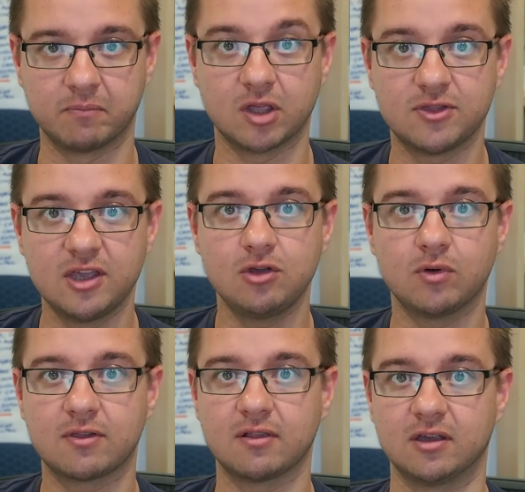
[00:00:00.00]

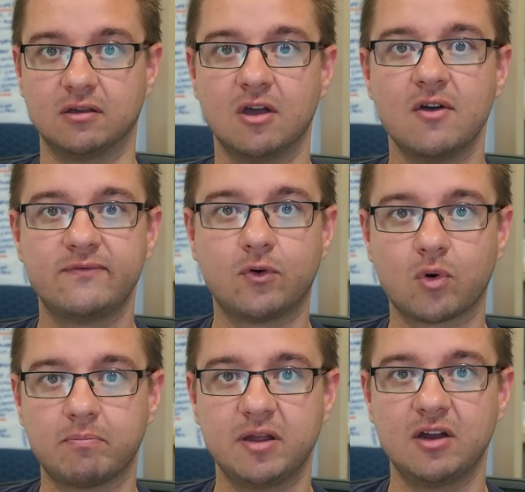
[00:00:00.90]
continuously
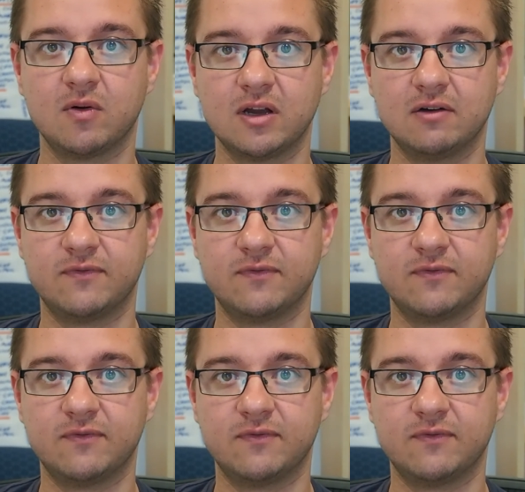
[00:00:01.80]
for a period